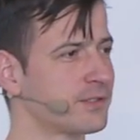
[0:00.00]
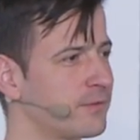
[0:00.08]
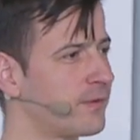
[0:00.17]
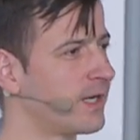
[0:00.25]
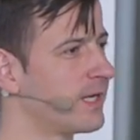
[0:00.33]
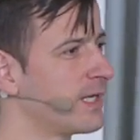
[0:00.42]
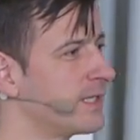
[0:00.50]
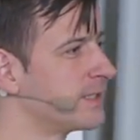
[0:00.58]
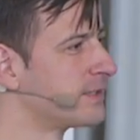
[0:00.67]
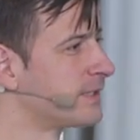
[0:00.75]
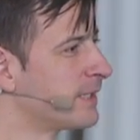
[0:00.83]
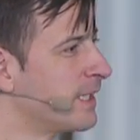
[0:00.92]
so far,
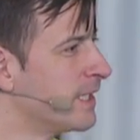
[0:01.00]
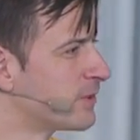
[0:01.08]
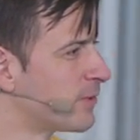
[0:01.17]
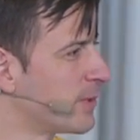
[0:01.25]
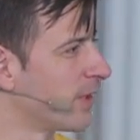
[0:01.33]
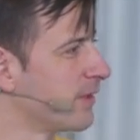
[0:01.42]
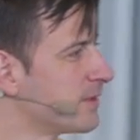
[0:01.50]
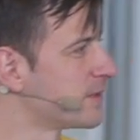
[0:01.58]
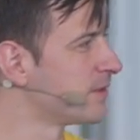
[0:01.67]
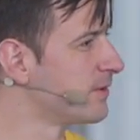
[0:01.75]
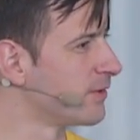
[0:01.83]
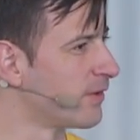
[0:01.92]
and to be
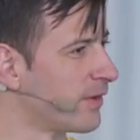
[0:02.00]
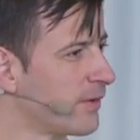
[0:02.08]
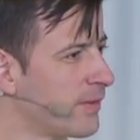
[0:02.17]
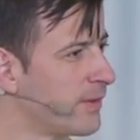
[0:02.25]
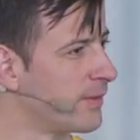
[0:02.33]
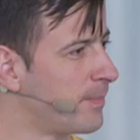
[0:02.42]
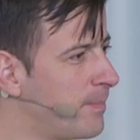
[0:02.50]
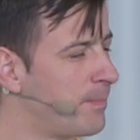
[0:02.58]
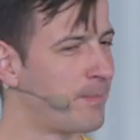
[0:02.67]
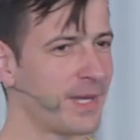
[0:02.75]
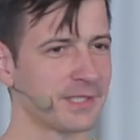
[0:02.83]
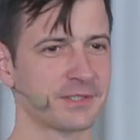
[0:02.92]
honest, you're the
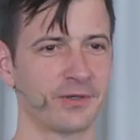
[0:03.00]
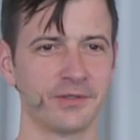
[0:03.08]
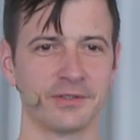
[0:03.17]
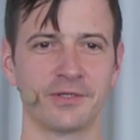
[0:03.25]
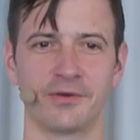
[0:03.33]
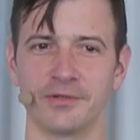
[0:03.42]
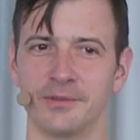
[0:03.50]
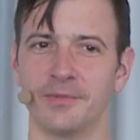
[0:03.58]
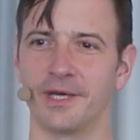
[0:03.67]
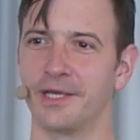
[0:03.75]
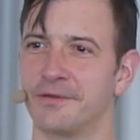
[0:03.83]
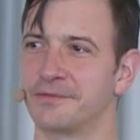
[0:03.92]
best auditorium
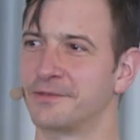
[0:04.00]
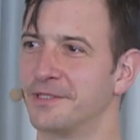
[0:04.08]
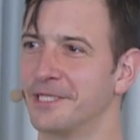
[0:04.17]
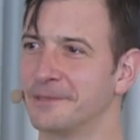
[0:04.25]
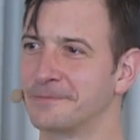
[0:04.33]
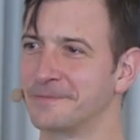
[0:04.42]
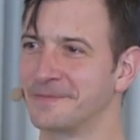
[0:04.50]
I have today.